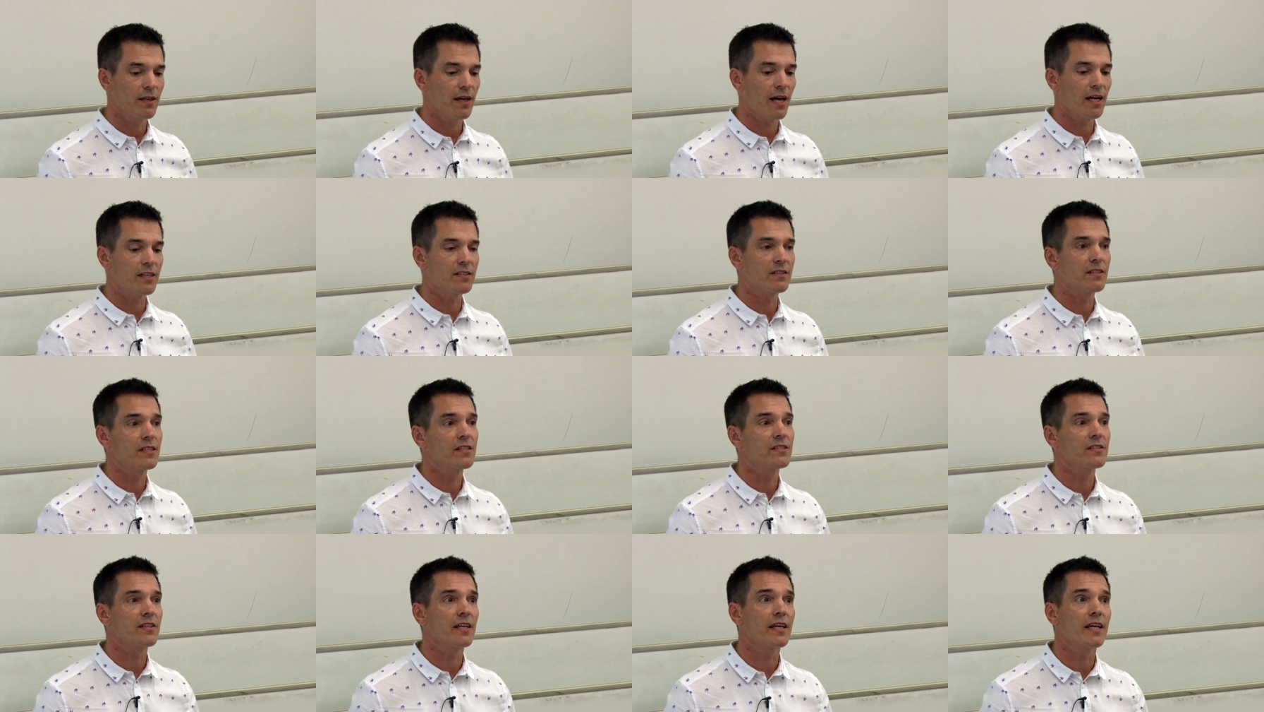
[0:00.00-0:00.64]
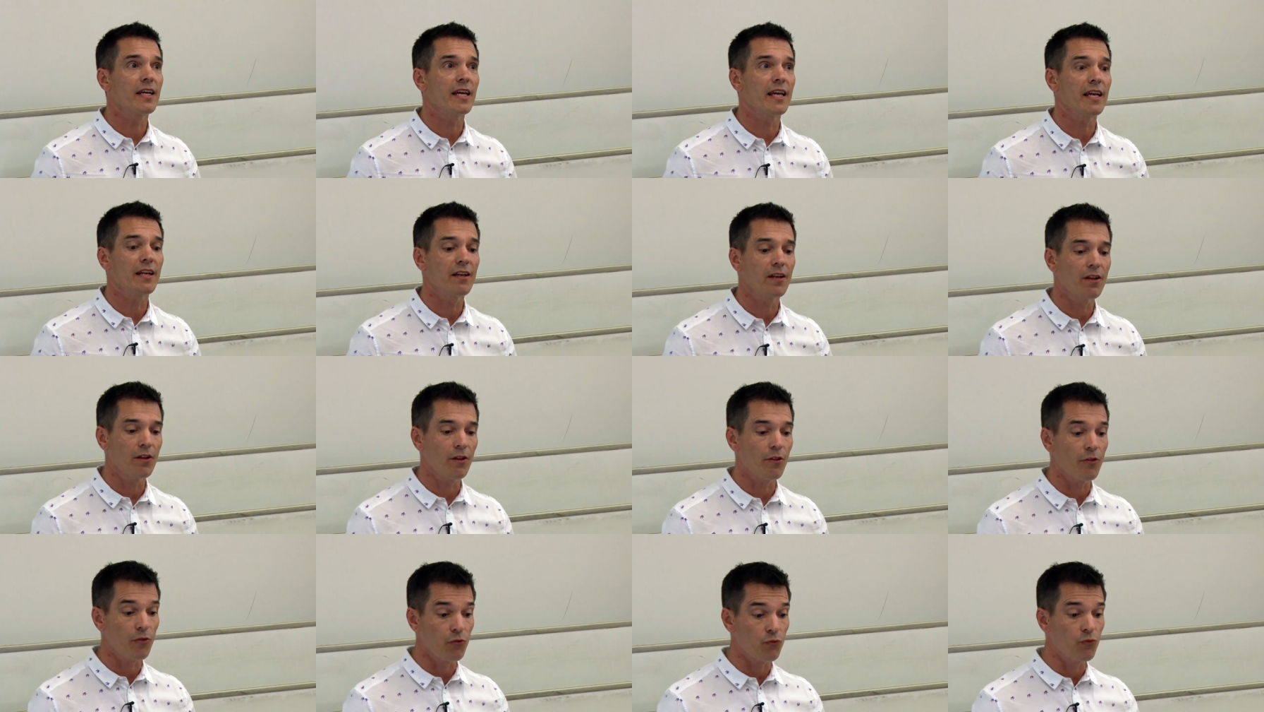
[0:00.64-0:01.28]
as they say
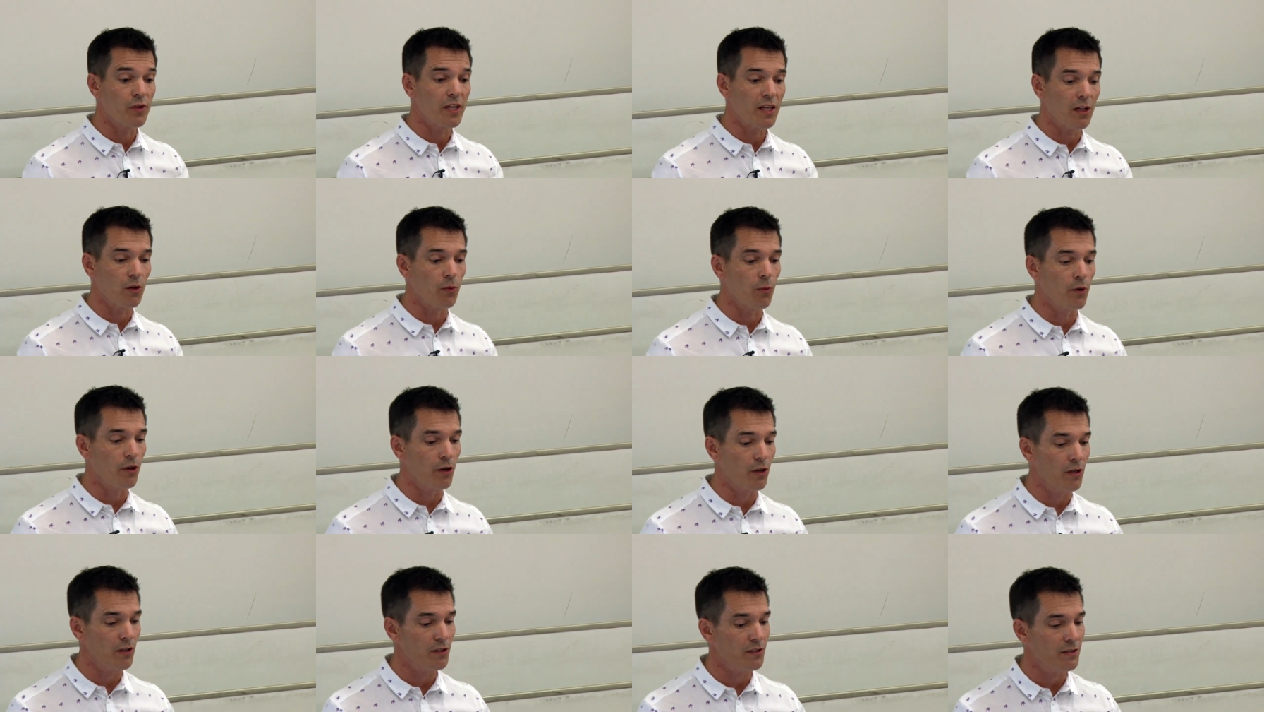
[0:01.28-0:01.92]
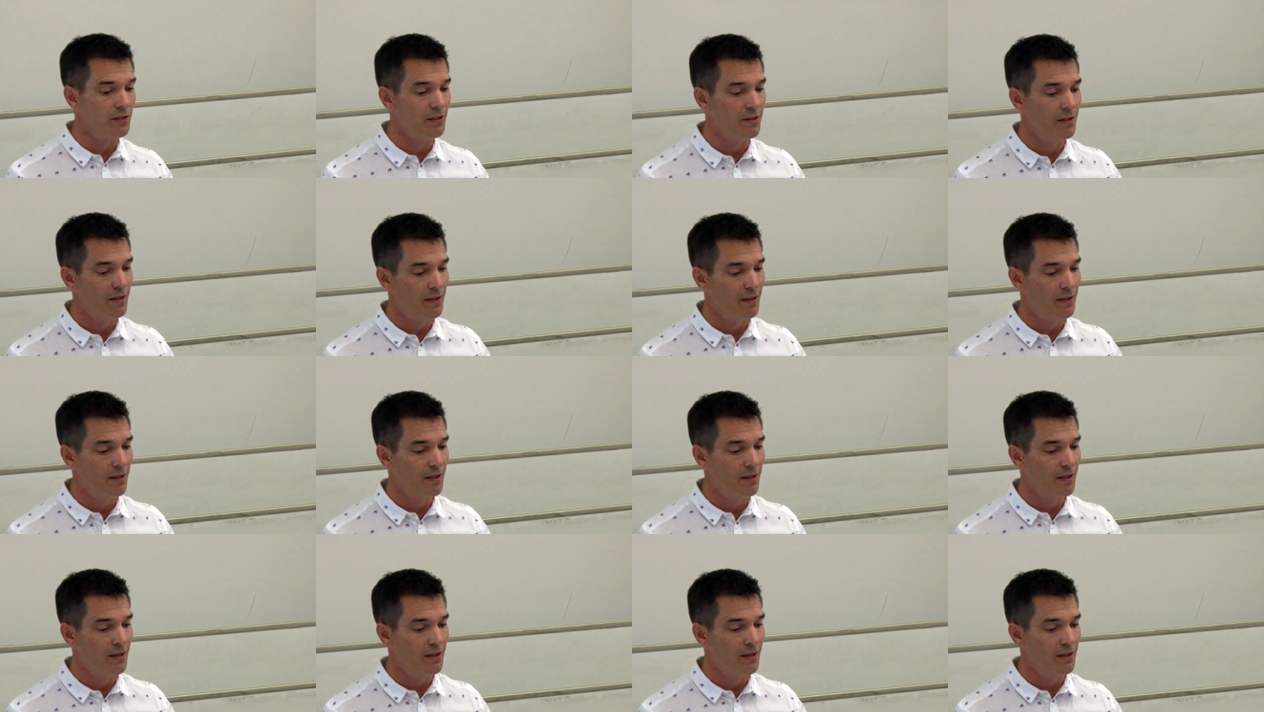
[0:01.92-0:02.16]
in the real world?